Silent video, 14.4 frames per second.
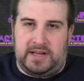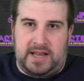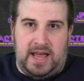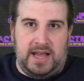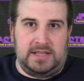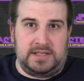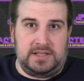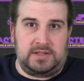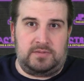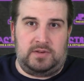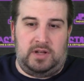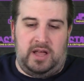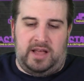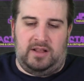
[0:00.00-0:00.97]
days is a
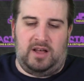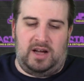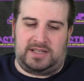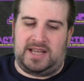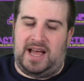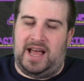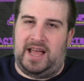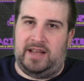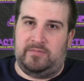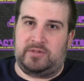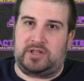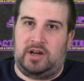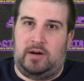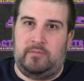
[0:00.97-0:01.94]
really long time.
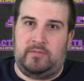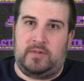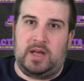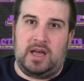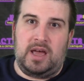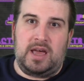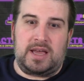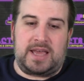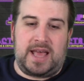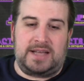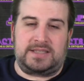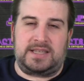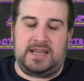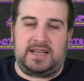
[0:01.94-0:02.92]
So I'm
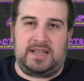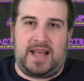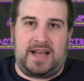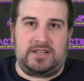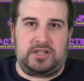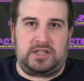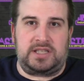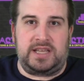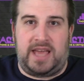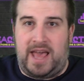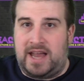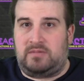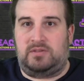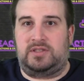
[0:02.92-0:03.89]
guessing not just the
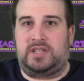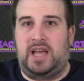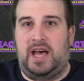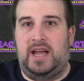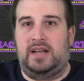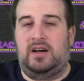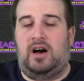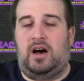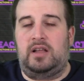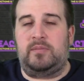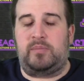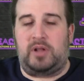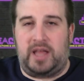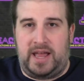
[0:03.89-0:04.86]
animals died, all the
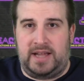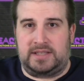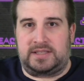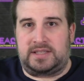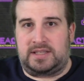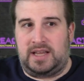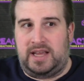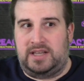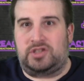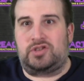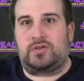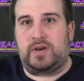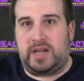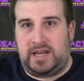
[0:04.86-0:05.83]
plants and
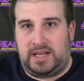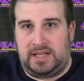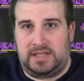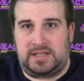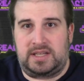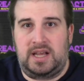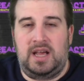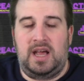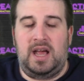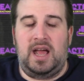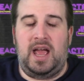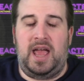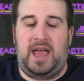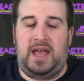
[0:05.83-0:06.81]
trees
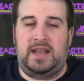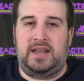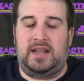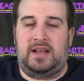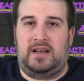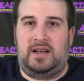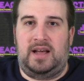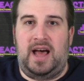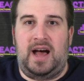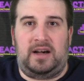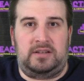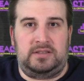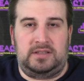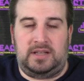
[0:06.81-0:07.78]
and
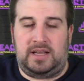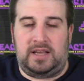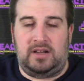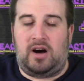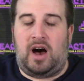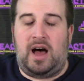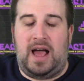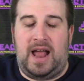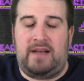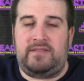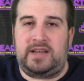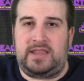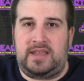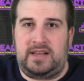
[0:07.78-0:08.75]

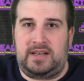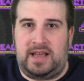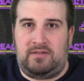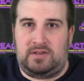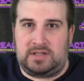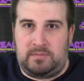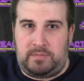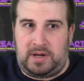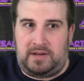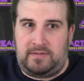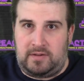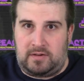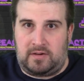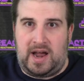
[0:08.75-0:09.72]
everything that was
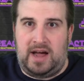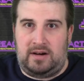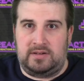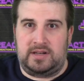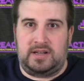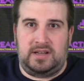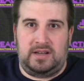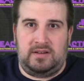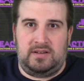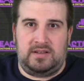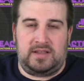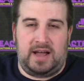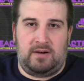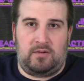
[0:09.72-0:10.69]
above ground
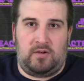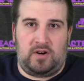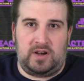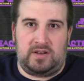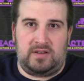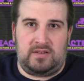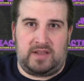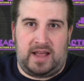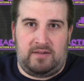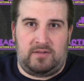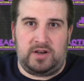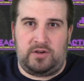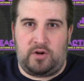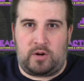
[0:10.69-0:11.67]
that
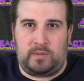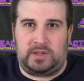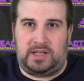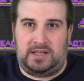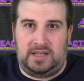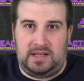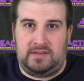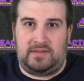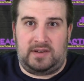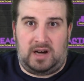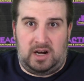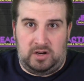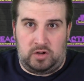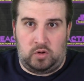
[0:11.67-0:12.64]
wouldn't normally live
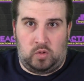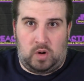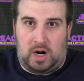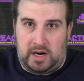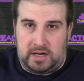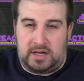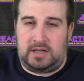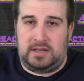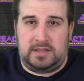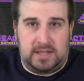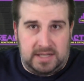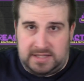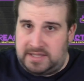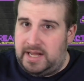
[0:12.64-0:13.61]
underwater
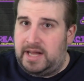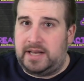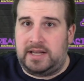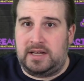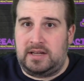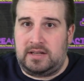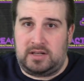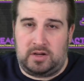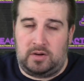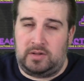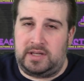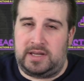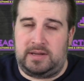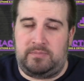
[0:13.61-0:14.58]
is dead. The
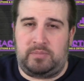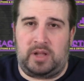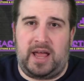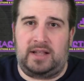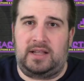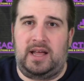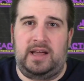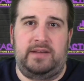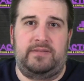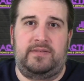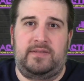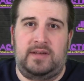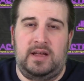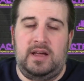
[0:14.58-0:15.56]
only plant
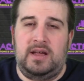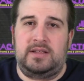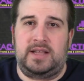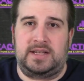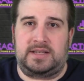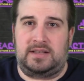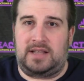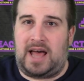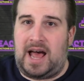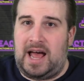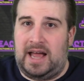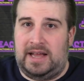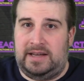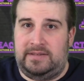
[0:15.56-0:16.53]
life that's
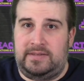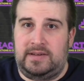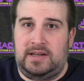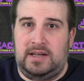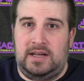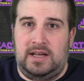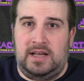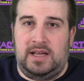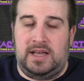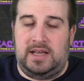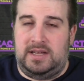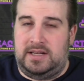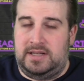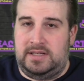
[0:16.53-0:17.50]
alive
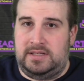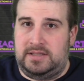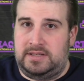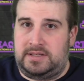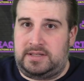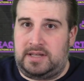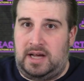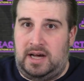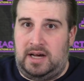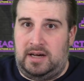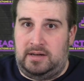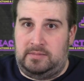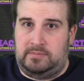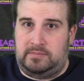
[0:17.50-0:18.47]
is
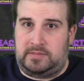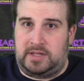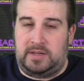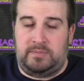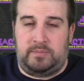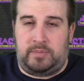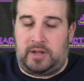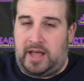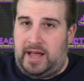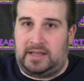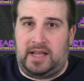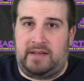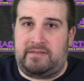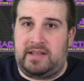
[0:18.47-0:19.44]
the
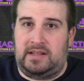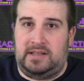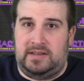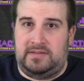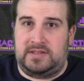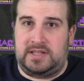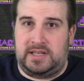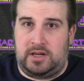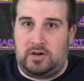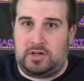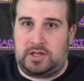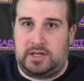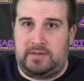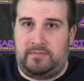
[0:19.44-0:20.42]
plant life that lives in the
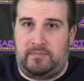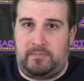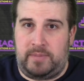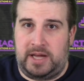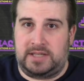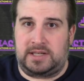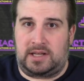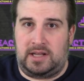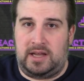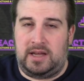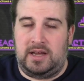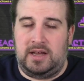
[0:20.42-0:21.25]
ocean, basically.